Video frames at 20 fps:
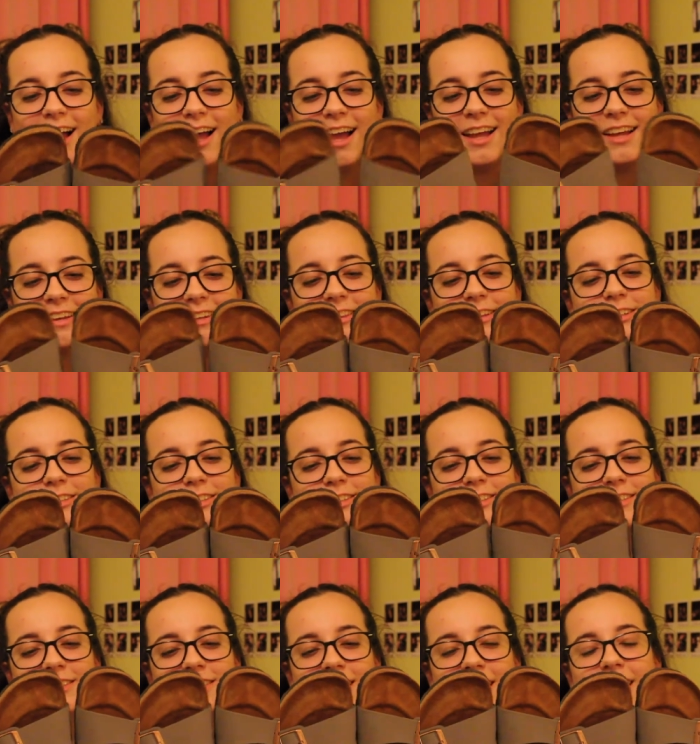And they're
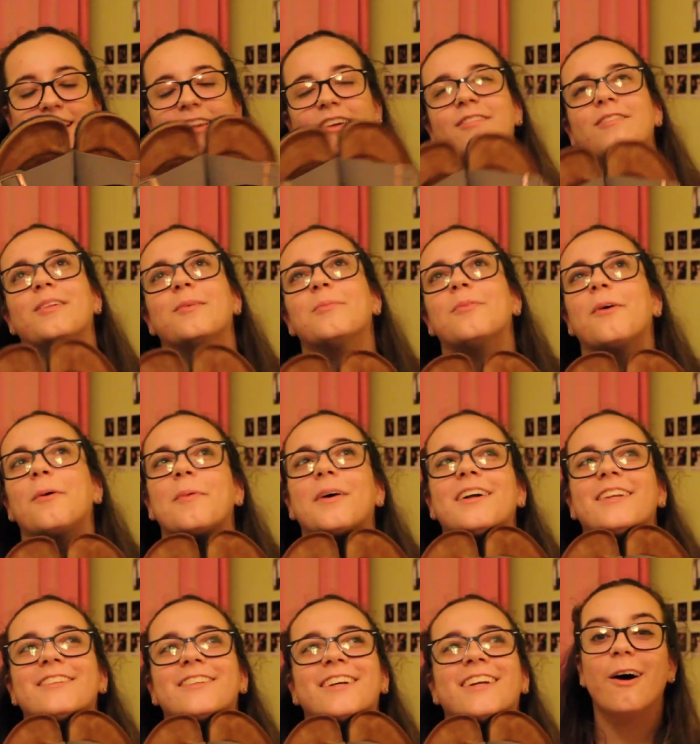just, I love them so
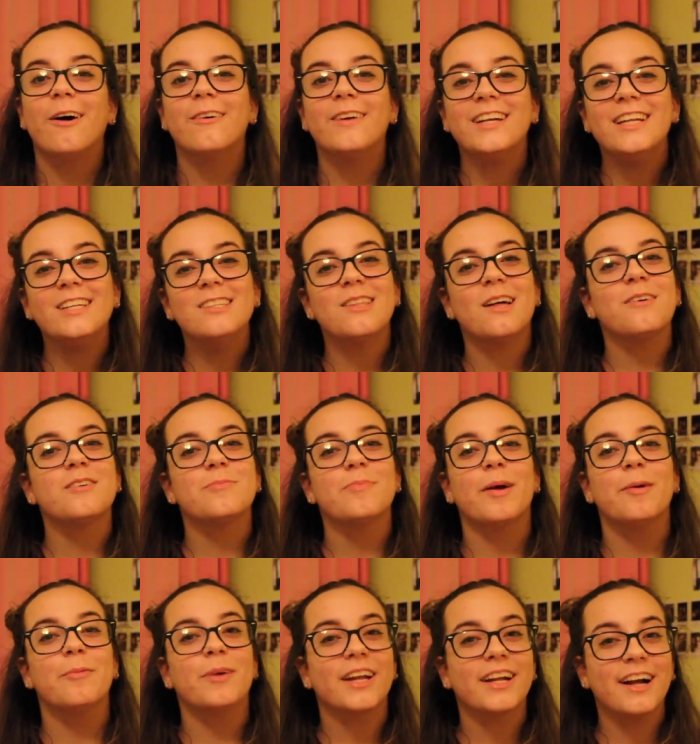much. Alrighty, so that was
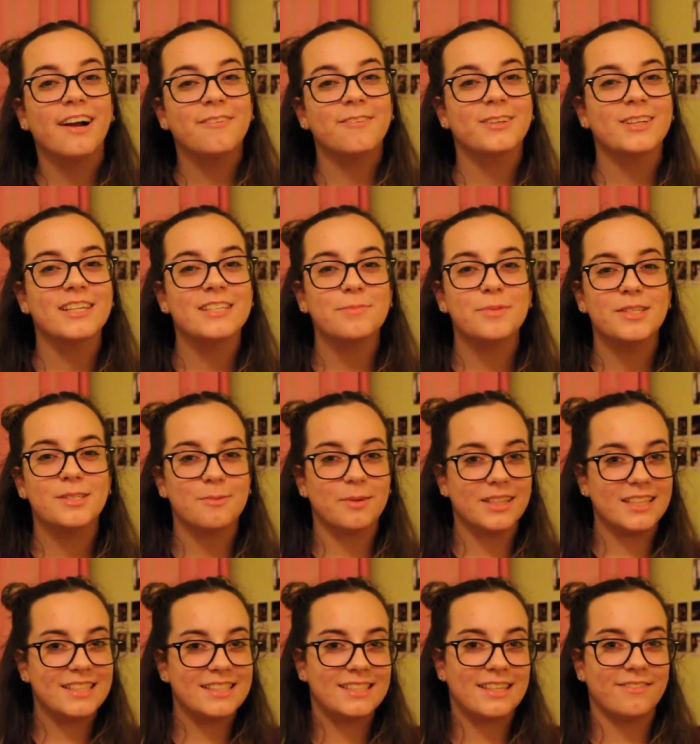my What I Got for Christmas
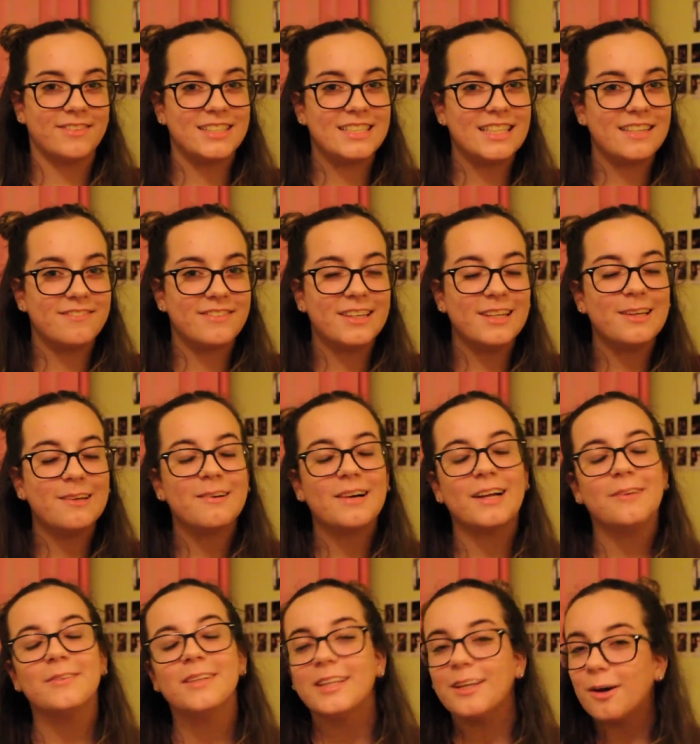2017 video.
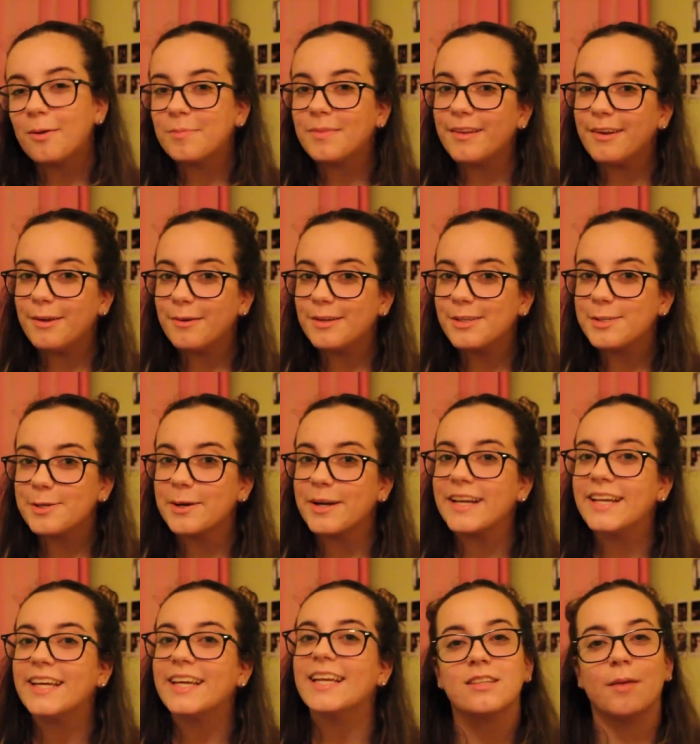I really hope that you enjoyed
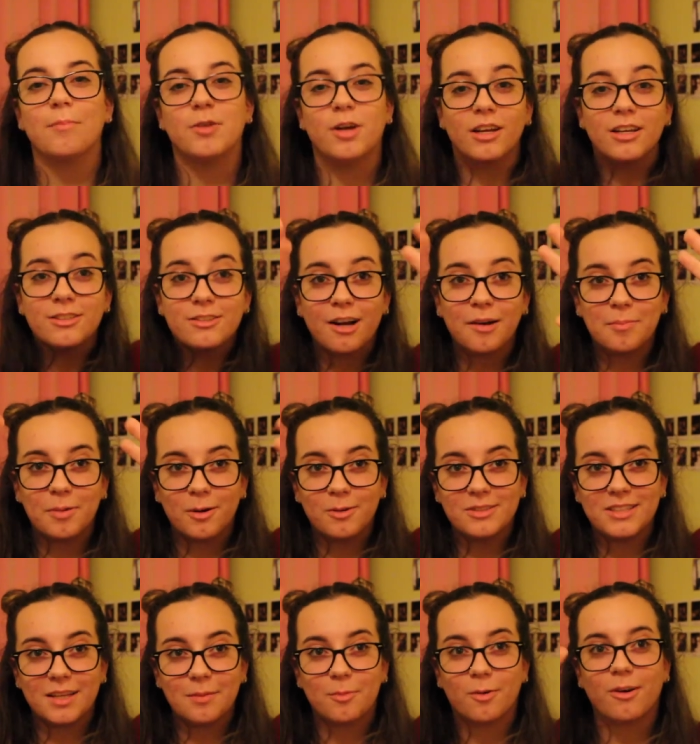it. I'm gonna start
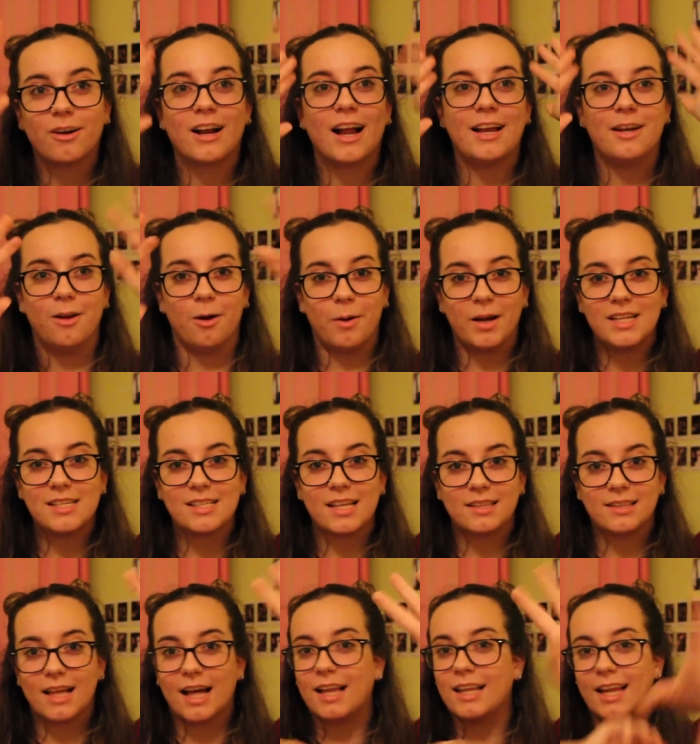posting more. I know I
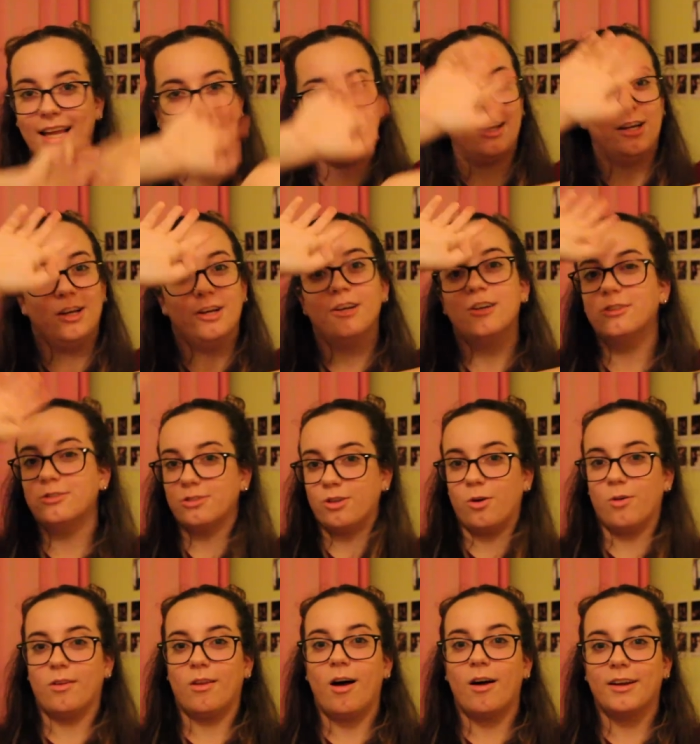said that like
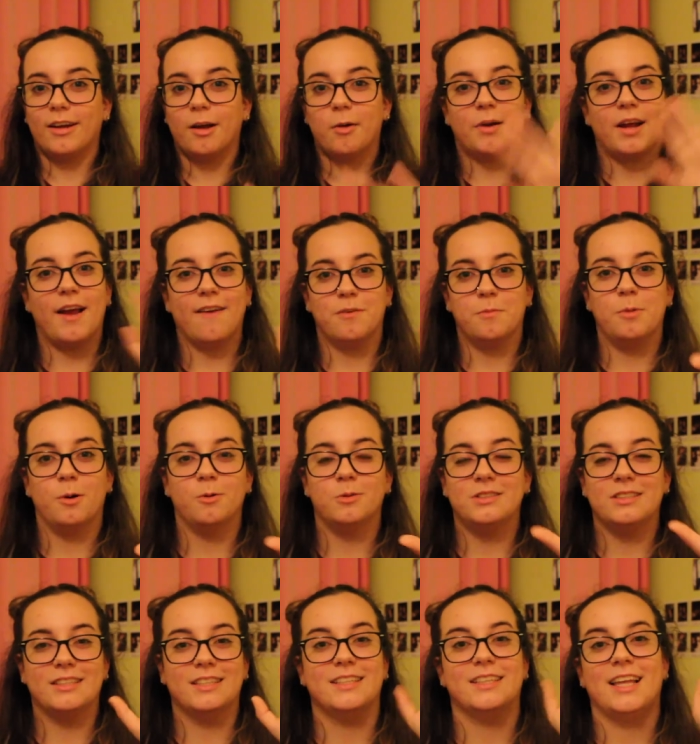so long ago and I haven't
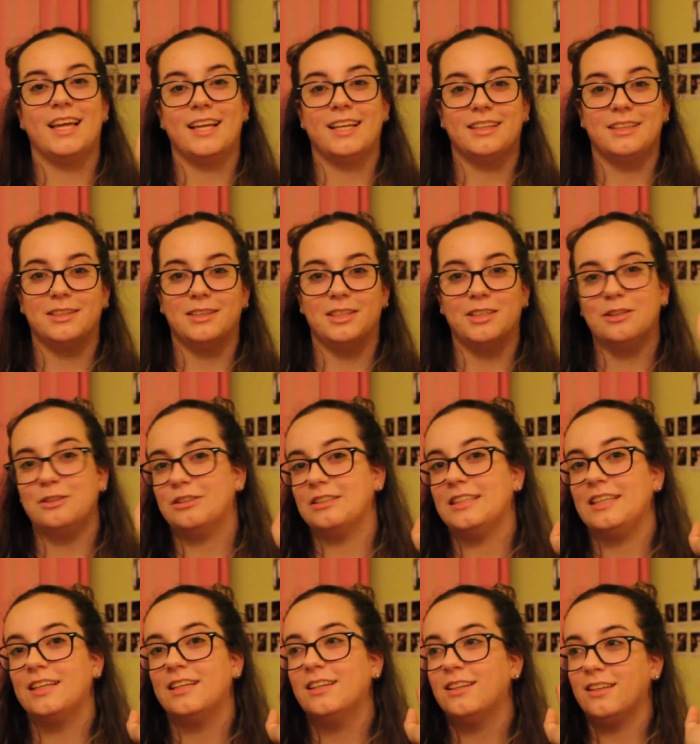posted in like
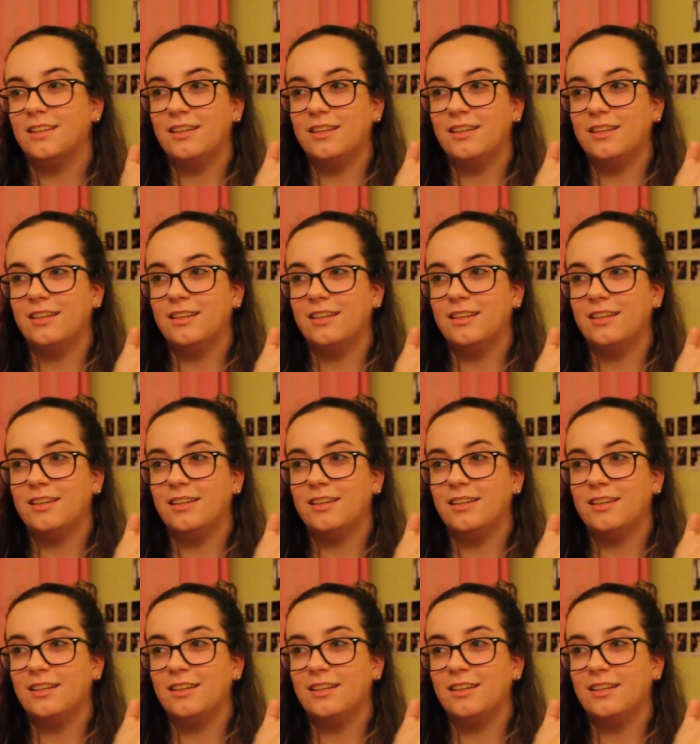literally